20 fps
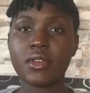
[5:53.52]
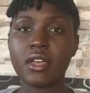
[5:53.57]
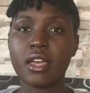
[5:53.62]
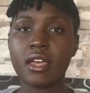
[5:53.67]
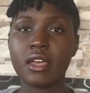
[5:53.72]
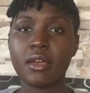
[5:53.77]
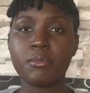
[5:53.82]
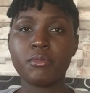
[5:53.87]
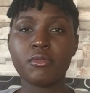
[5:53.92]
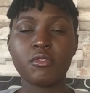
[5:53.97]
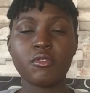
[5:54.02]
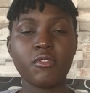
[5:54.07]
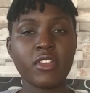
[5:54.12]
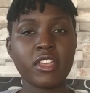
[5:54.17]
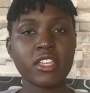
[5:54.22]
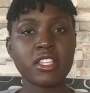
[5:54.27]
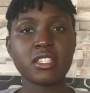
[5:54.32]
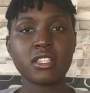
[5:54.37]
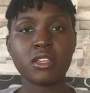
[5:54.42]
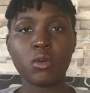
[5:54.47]
provides
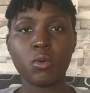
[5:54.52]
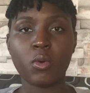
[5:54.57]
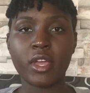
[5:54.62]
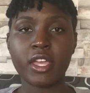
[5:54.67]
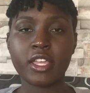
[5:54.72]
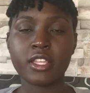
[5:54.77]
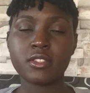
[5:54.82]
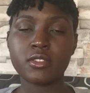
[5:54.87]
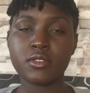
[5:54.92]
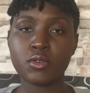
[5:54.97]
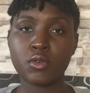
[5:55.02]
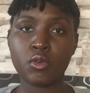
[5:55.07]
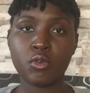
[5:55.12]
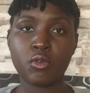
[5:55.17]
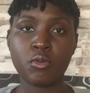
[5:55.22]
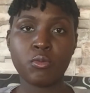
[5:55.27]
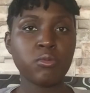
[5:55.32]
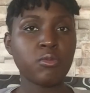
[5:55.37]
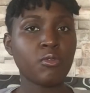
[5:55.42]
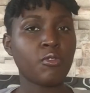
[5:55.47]
a wide scope
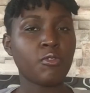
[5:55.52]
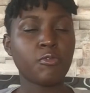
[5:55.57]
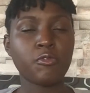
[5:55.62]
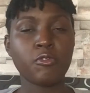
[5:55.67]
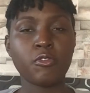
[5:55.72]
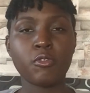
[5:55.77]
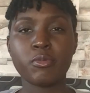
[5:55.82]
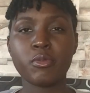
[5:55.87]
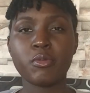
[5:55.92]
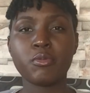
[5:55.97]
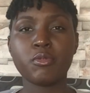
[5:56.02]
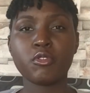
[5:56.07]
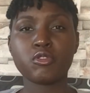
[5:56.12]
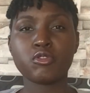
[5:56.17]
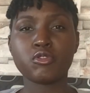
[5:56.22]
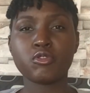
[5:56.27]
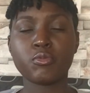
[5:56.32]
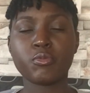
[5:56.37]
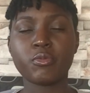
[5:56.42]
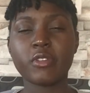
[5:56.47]
for people to
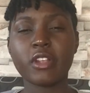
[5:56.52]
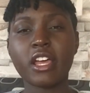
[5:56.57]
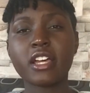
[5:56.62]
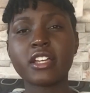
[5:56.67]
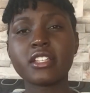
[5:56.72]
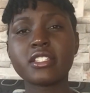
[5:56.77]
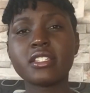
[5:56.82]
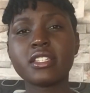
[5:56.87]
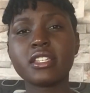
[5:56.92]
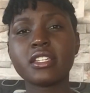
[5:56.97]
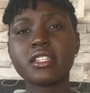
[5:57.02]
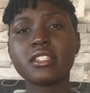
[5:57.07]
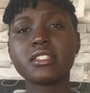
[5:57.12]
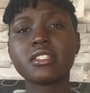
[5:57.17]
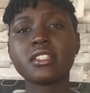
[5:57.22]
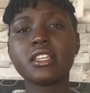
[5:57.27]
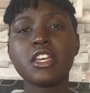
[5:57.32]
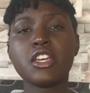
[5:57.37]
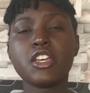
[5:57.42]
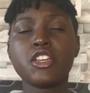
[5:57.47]
practice,
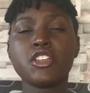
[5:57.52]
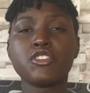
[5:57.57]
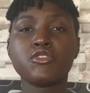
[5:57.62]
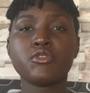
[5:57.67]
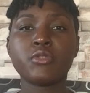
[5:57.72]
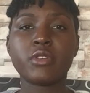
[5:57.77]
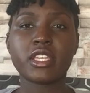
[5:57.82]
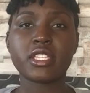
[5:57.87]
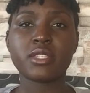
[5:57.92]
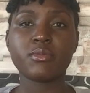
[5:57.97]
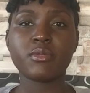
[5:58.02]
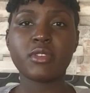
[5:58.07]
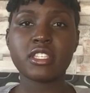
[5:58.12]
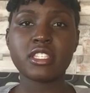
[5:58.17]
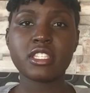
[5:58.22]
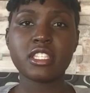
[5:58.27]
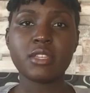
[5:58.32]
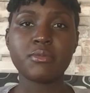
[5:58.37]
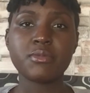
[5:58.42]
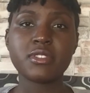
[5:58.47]
to express
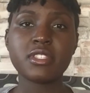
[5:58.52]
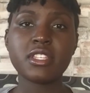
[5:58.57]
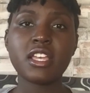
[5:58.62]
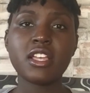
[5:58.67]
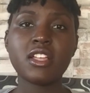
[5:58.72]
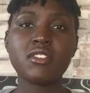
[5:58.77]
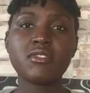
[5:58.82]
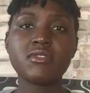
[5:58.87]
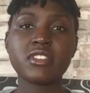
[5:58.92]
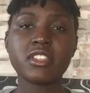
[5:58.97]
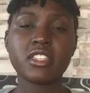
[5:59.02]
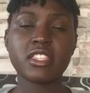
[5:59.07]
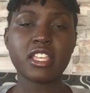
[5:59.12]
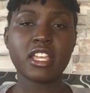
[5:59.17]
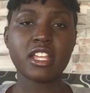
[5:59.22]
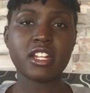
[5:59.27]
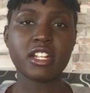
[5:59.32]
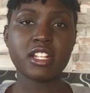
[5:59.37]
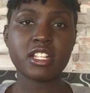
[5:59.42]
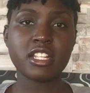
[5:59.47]
themselves in their
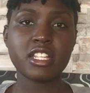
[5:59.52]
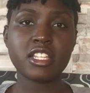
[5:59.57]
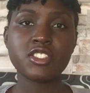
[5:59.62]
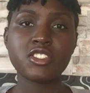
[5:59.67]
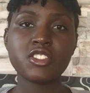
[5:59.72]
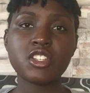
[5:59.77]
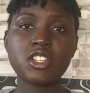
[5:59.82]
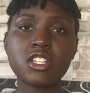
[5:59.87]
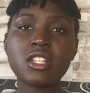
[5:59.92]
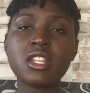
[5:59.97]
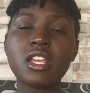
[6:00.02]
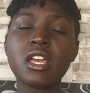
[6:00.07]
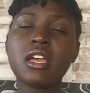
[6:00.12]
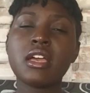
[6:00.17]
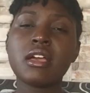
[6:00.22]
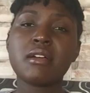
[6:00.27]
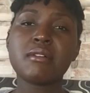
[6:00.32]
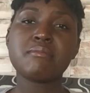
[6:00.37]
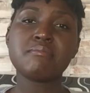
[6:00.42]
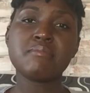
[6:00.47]
religion,
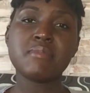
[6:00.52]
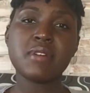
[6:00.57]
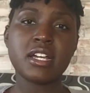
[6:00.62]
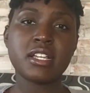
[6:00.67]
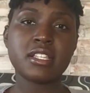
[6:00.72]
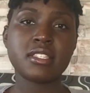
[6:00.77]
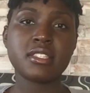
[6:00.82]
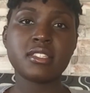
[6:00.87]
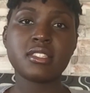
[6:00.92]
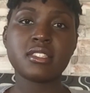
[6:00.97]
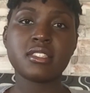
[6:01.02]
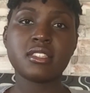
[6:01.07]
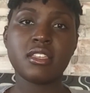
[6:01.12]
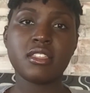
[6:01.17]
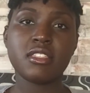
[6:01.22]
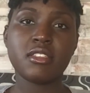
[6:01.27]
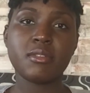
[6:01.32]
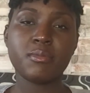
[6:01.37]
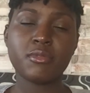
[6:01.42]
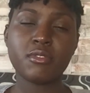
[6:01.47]
but the
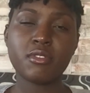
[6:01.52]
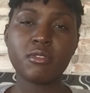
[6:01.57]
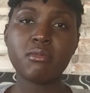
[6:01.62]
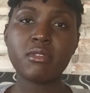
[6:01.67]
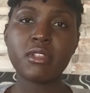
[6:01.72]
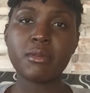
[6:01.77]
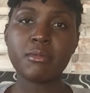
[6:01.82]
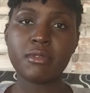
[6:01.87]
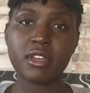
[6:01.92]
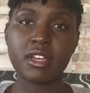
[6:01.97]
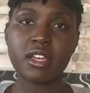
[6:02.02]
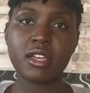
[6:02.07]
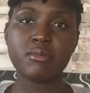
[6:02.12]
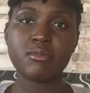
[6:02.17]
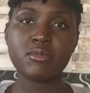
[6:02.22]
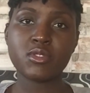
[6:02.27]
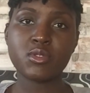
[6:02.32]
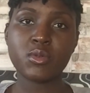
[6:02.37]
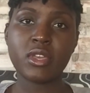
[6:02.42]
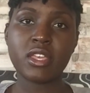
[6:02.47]
problem comes
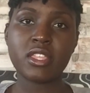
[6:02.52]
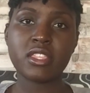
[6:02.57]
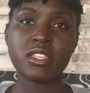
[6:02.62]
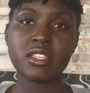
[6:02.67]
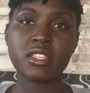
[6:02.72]
where this